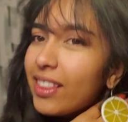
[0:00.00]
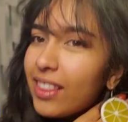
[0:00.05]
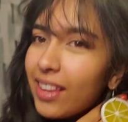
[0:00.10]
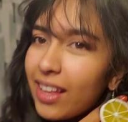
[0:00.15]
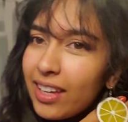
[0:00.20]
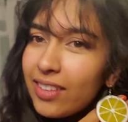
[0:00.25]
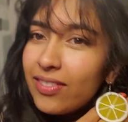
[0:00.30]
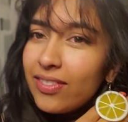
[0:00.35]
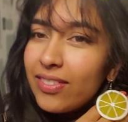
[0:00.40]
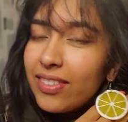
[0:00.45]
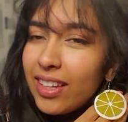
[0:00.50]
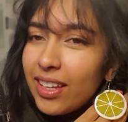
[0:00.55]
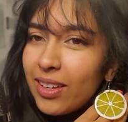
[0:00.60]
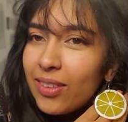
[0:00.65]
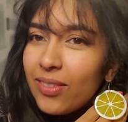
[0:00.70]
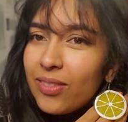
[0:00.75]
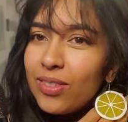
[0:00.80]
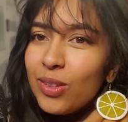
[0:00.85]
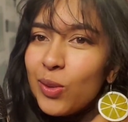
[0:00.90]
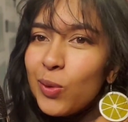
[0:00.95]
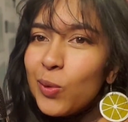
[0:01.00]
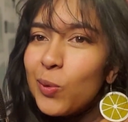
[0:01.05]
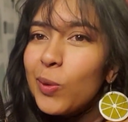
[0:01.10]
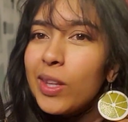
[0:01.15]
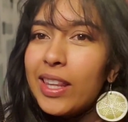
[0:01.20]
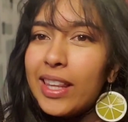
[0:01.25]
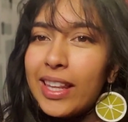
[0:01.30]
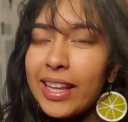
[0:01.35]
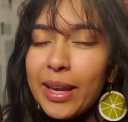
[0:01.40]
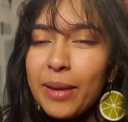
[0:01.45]
life gives
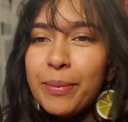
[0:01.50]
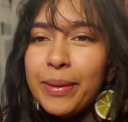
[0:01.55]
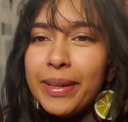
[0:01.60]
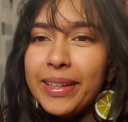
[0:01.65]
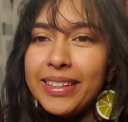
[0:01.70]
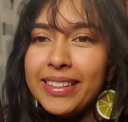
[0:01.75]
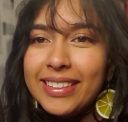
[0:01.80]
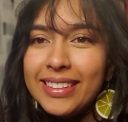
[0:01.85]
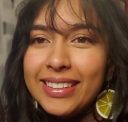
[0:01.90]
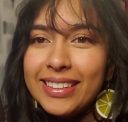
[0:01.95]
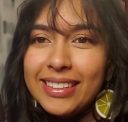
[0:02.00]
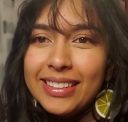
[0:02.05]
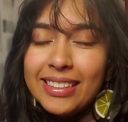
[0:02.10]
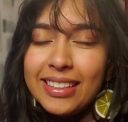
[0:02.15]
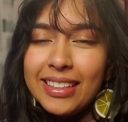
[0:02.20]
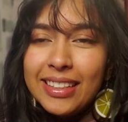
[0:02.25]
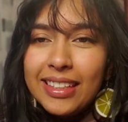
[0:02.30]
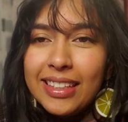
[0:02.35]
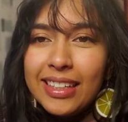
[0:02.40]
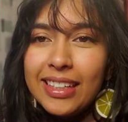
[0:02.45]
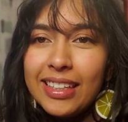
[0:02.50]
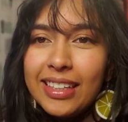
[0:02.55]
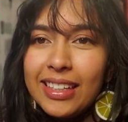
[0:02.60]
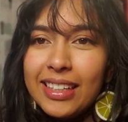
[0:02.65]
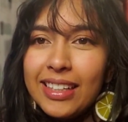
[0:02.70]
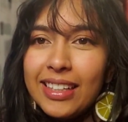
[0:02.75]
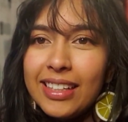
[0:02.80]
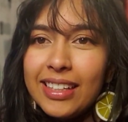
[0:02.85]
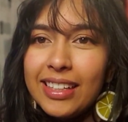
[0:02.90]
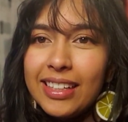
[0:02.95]
you lemons,
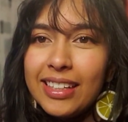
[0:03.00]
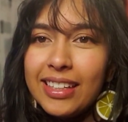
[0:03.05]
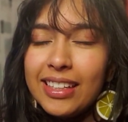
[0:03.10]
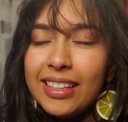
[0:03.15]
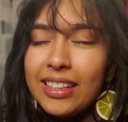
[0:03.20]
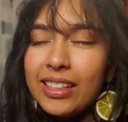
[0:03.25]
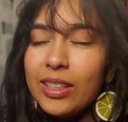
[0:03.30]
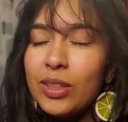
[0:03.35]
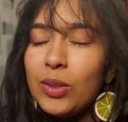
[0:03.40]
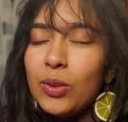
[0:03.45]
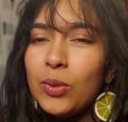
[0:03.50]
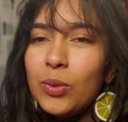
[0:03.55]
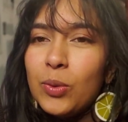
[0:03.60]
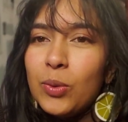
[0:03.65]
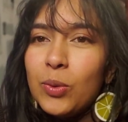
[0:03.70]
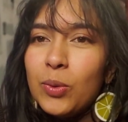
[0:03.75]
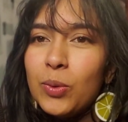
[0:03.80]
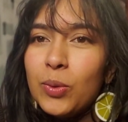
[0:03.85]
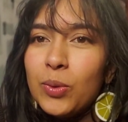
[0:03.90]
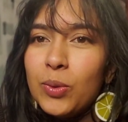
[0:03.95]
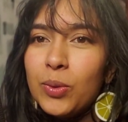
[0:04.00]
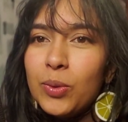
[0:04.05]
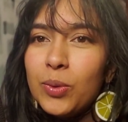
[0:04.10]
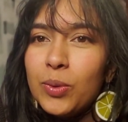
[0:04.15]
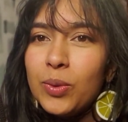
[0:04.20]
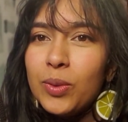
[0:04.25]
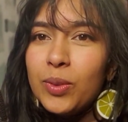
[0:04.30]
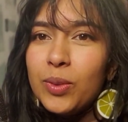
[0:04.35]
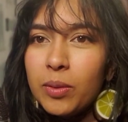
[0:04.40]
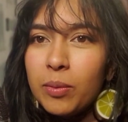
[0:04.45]
you
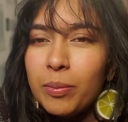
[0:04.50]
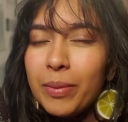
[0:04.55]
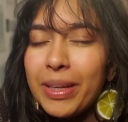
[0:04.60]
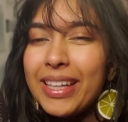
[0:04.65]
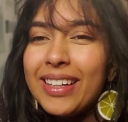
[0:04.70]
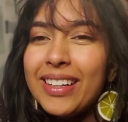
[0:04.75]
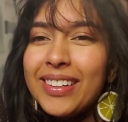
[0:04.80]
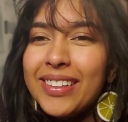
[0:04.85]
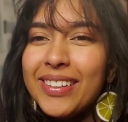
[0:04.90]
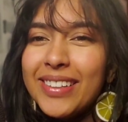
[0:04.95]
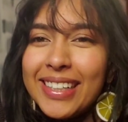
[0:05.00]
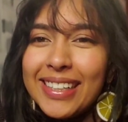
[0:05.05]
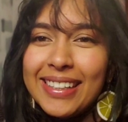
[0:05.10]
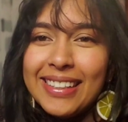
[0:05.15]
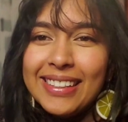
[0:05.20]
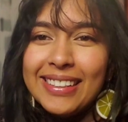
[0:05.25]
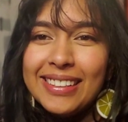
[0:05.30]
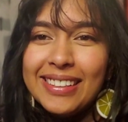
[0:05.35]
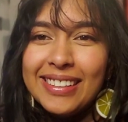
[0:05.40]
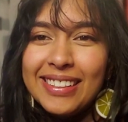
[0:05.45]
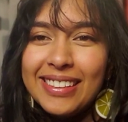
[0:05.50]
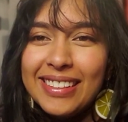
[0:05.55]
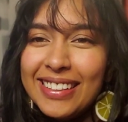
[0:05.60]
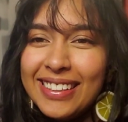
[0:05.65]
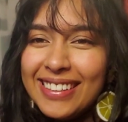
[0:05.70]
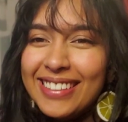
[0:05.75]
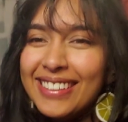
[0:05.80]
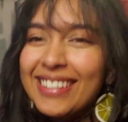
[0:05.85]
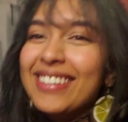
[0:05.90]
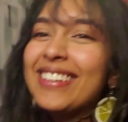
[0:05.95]
make earrings.
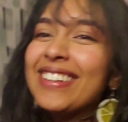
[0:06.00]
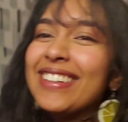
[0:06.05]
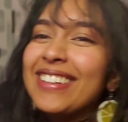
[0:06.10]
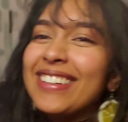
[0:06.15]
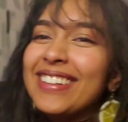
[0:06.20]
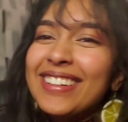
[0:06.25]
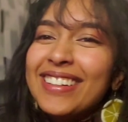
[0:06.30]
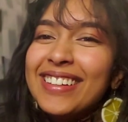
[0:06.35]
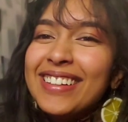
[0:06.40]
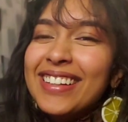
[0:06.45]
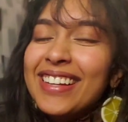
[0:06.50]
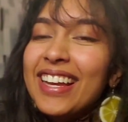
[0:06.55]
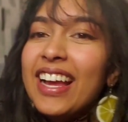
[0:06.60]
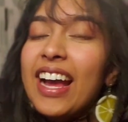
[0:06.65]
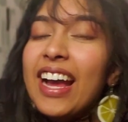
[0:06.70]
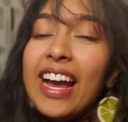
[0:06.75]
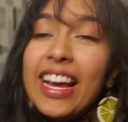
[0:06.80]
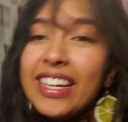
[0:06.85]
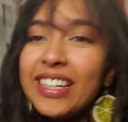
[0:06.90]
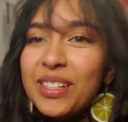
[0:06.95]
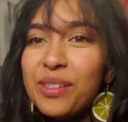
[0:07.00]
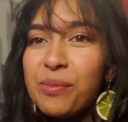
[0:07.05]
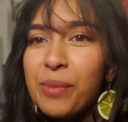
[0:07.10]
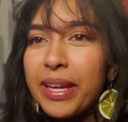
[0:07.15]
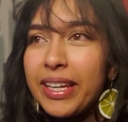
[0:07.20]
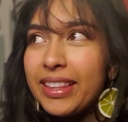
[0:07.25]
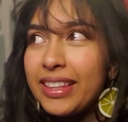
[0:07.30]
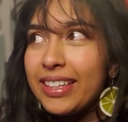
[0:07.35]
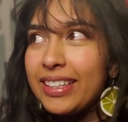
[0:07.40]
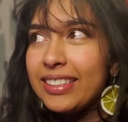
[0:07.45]
I didn't
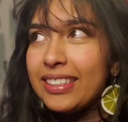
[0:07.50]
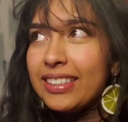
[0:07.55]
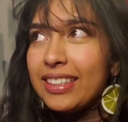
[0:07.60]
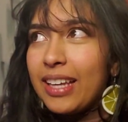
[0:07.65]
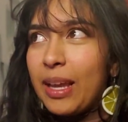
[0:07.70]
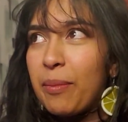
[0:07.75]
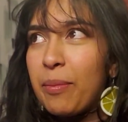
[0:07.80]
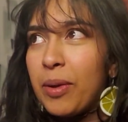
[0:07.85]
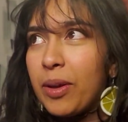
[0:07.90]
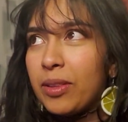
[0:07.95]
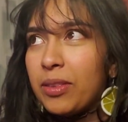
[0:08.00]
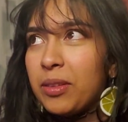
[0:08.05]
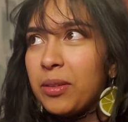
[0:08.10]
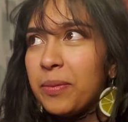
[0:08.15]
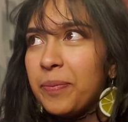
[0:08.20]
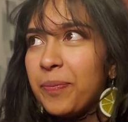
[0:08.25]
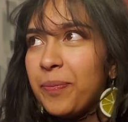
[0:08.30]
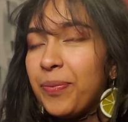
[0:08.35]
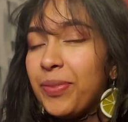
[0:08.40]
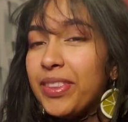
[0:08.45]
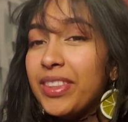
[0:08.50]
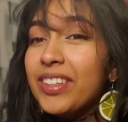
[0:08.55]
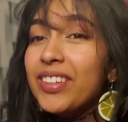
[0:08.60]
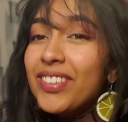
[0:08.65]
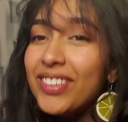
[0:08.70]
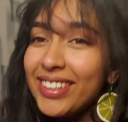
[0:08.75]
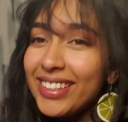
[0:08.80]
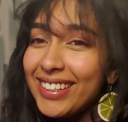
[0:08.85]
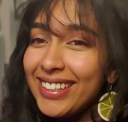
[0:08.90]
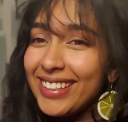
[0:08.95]
make these, I bought them.
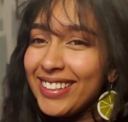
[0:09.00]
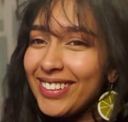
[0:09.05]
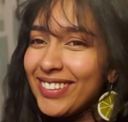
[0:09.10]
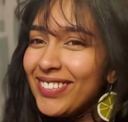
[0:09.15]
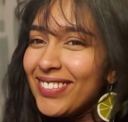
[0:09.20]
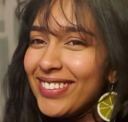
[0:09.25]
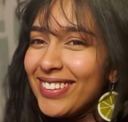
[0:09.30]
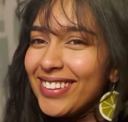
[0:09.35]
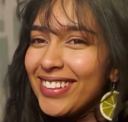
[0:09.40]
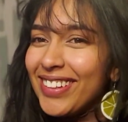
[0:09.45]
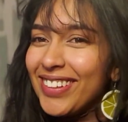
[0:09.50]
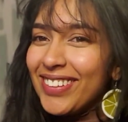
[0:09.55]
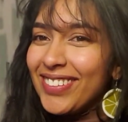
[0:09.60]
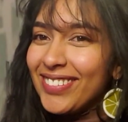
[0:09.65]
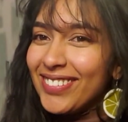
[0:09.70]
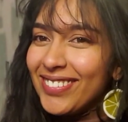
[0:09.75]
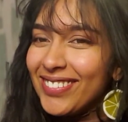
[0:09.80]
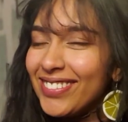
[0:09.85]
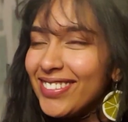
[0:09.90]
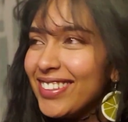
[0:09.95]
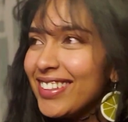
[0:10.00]
They're really cute though.